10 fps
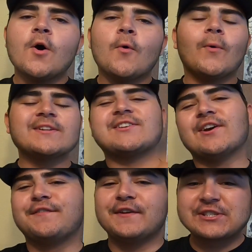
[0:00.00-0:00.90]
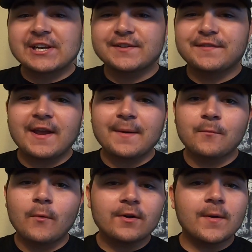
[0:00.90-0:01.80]
What's good, Fish Ranch
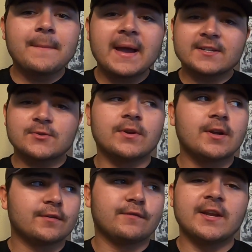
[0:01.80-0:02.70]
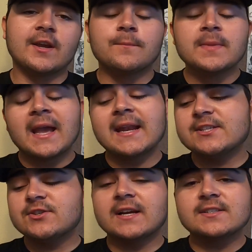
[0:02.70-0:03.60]
fam? Welcome back to another video. And
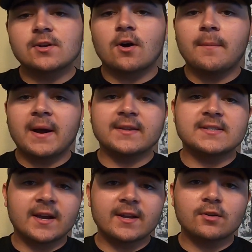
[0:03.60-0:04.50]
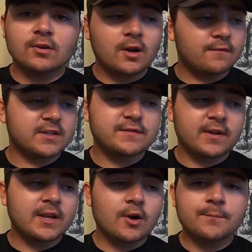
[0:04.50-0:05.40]
as you guys saw by the title of this
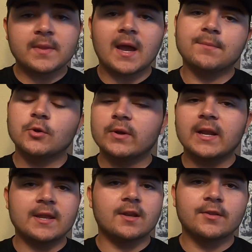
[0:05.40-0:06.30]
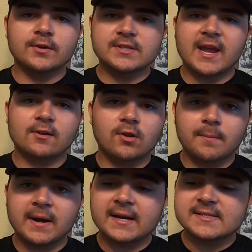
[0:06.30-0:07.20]
video, I'm doing another tackle
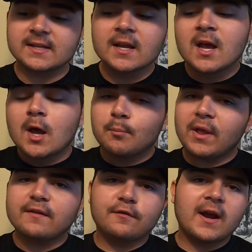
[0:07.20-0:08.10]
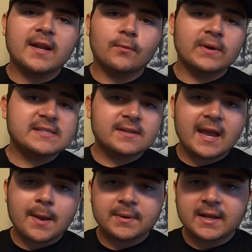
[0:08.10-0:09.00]
unboxing. Black Friday recently
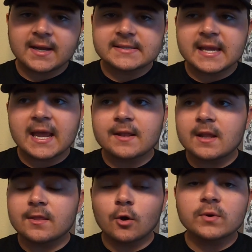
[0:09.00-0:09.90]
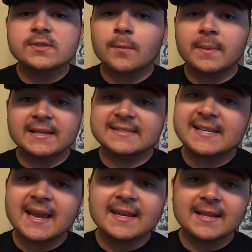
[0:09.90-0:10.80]
happened, guys, and there was some
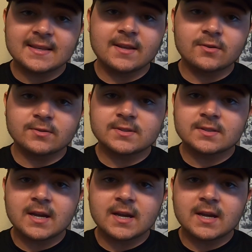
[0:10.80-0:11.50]
insane deals